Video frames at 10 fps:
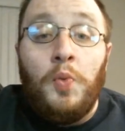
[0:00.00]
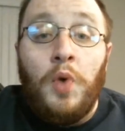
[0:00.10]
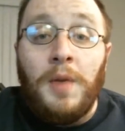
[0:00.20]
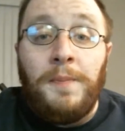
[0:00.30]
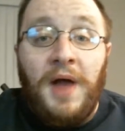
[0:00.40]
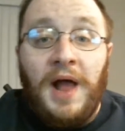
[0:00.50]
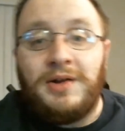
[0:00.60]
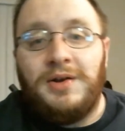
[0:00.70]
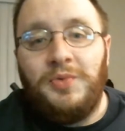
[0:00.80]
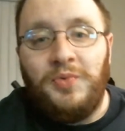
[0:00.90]
We're
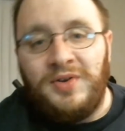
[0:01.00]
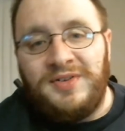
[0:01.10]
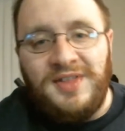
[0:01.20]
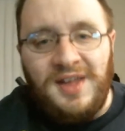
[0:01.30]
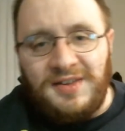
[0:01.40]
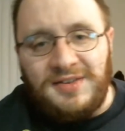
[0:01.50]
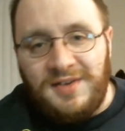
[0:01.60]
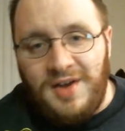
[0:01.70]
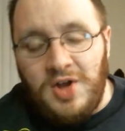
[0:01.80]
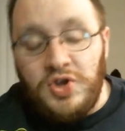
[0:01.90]
back. What's this?
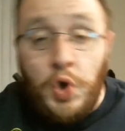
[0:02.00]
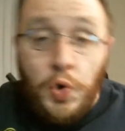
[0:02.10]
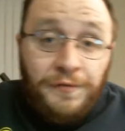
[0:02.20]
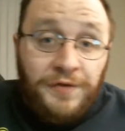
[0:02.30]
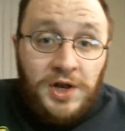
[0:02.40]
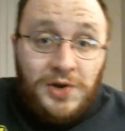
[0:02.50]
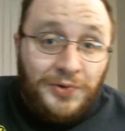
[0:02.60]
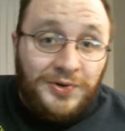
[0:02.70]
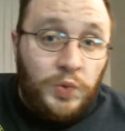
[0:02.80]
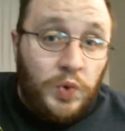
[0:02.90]
Two
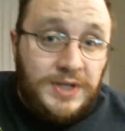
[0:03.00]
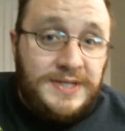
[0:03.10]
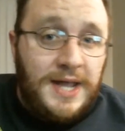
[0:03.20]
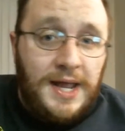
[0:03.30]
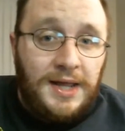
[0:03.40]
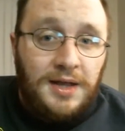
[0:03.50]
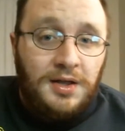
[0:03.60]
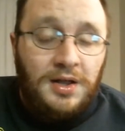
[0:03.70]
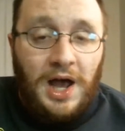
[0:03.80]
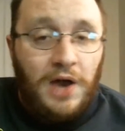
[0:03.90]
videos in one day?
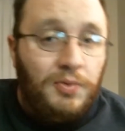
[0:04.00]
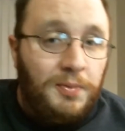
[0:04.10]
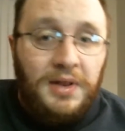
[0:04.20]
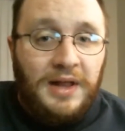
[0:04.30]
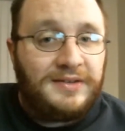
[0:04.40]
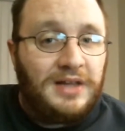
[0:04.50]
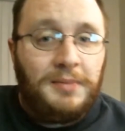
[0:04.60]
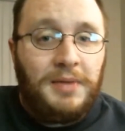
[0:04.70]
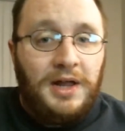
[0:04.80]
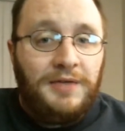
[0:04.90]
I don't remember the last
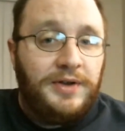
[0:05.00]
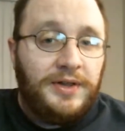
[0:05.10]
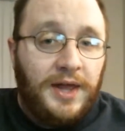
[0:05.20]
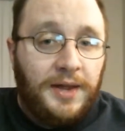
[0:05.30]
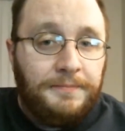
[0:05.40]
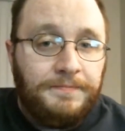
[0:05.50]
time I ever did that.